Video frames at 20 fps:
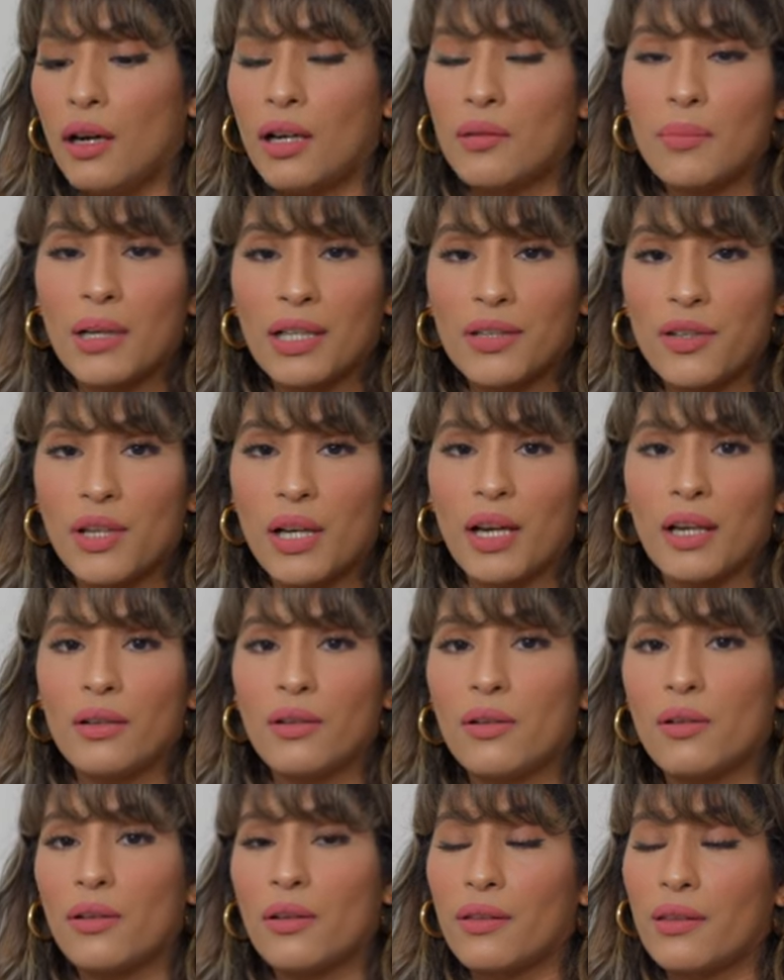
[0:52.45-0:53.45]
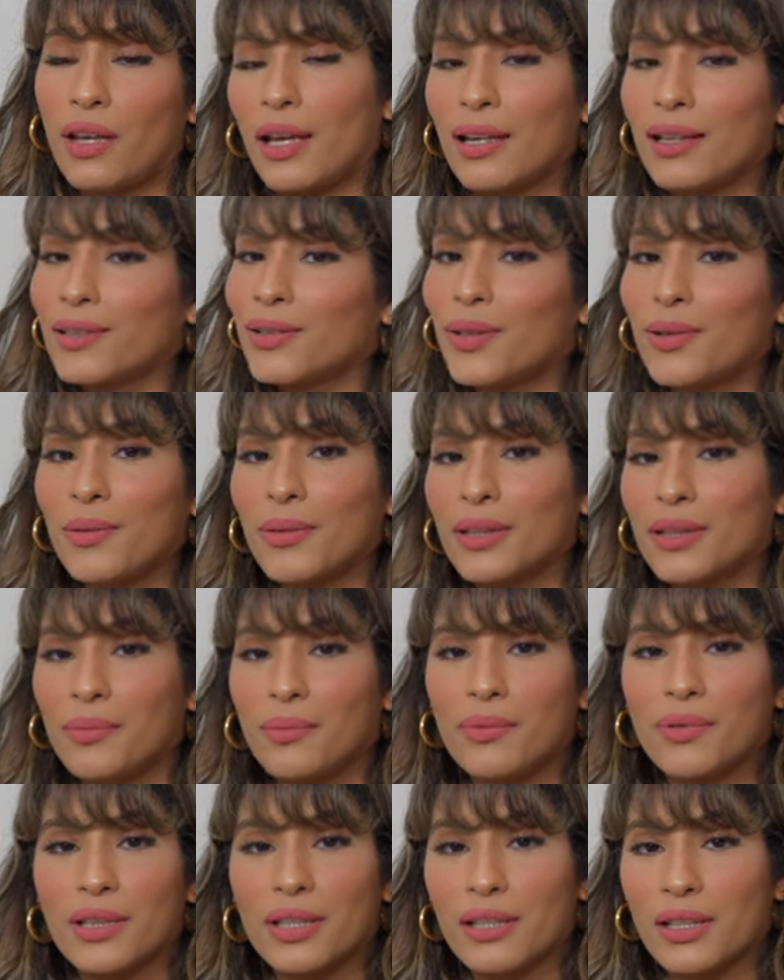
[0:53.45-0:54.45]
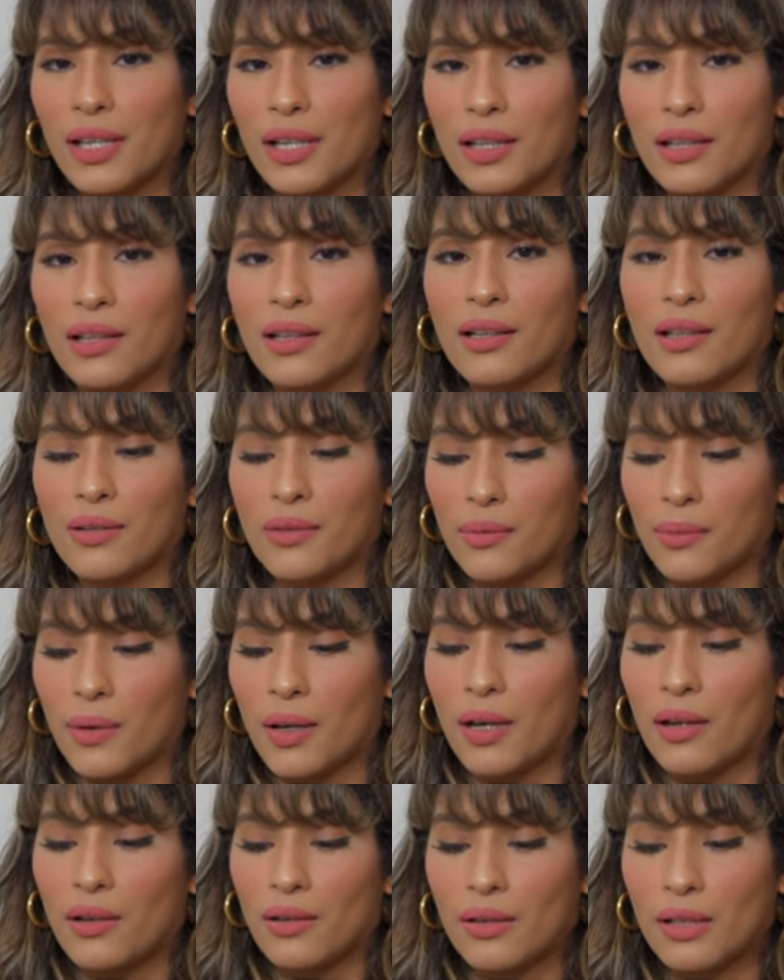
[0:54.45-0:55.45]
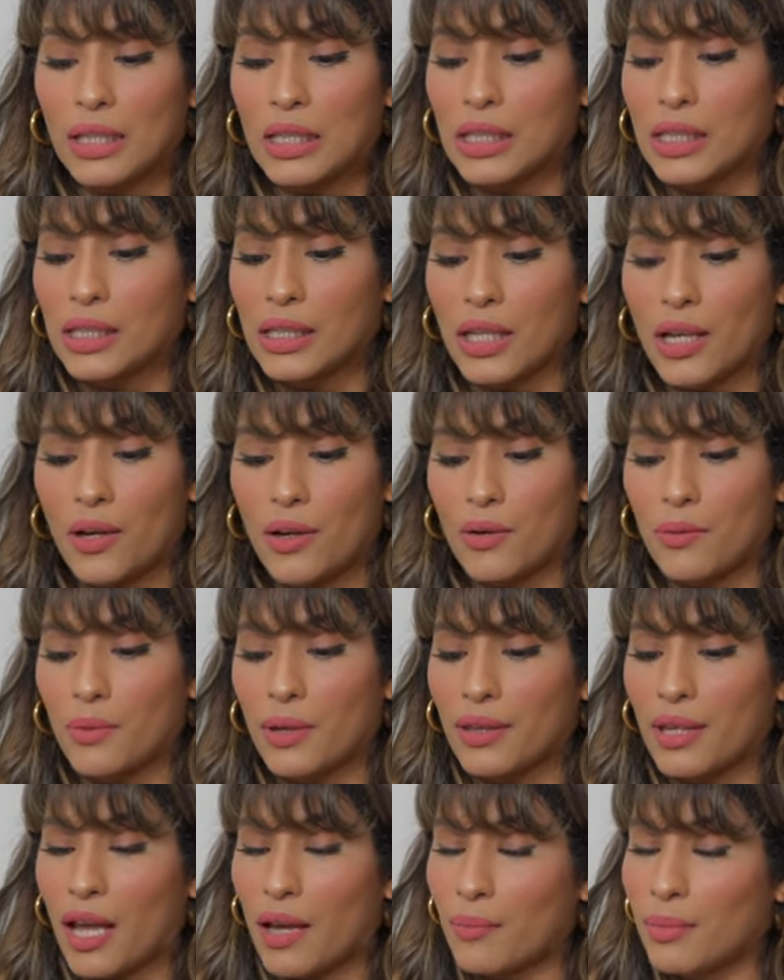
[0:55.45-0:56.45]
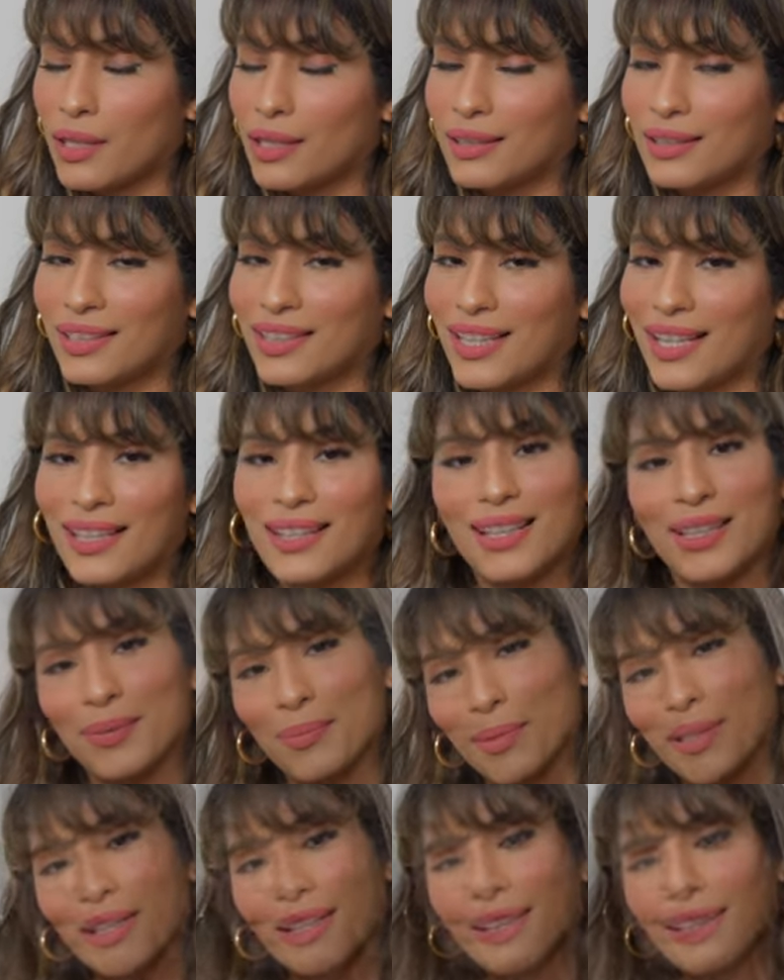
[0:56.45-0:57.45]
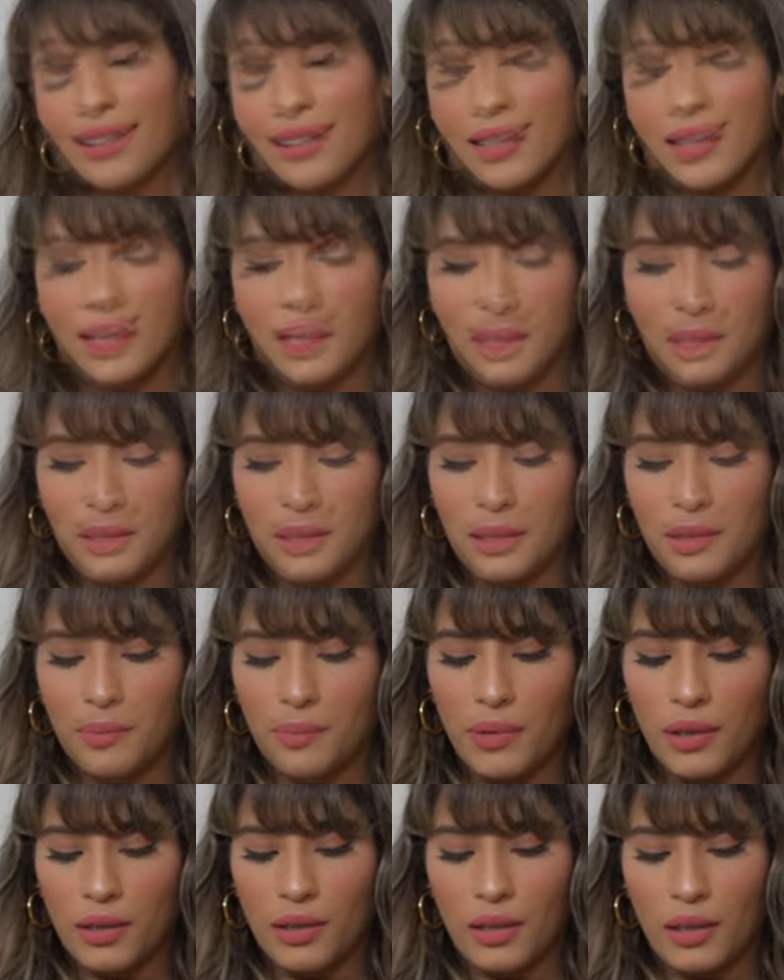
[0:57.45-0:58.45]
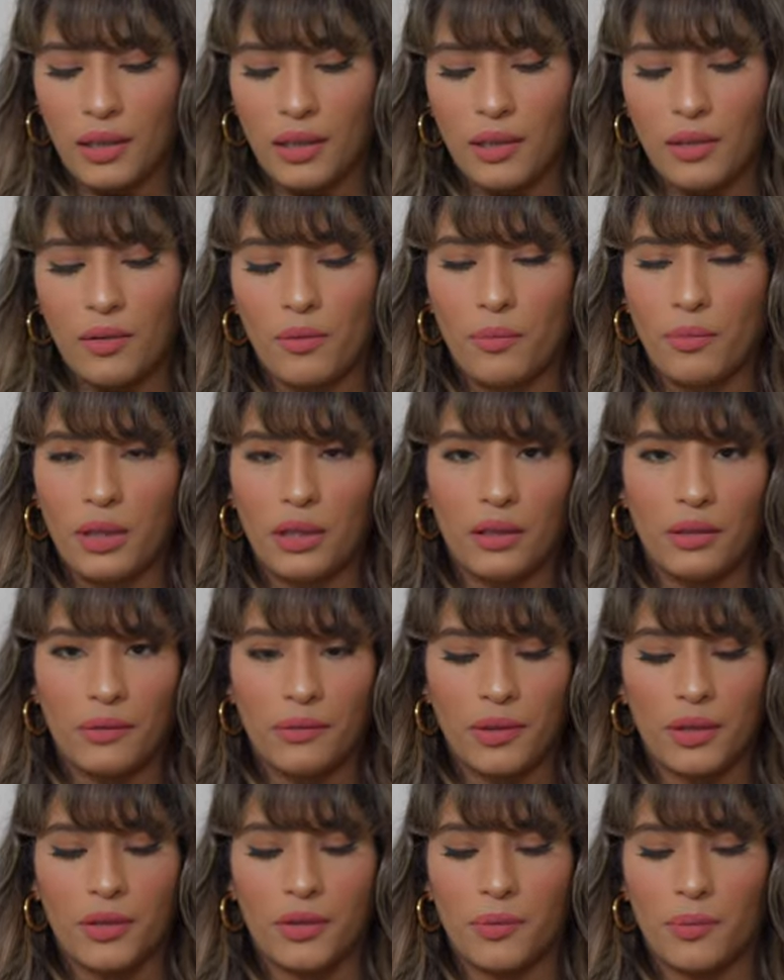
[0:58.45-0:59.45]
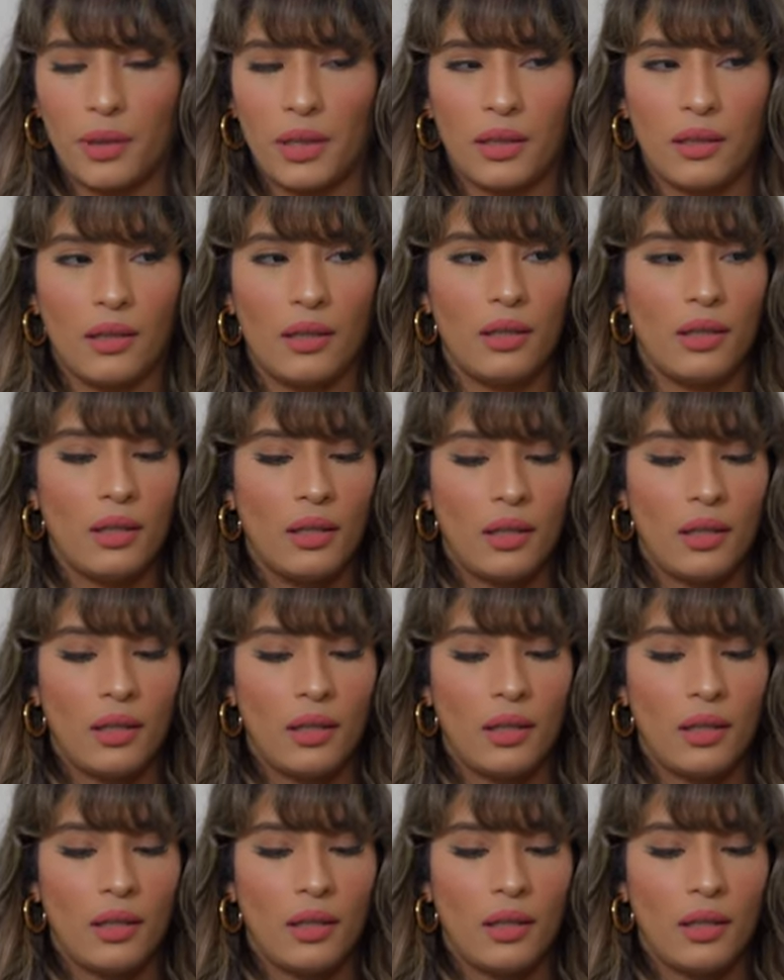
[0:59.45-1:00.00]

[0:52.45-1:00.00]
on my channel that is always appreciated as well so with that being said let's begin let's begin with the first one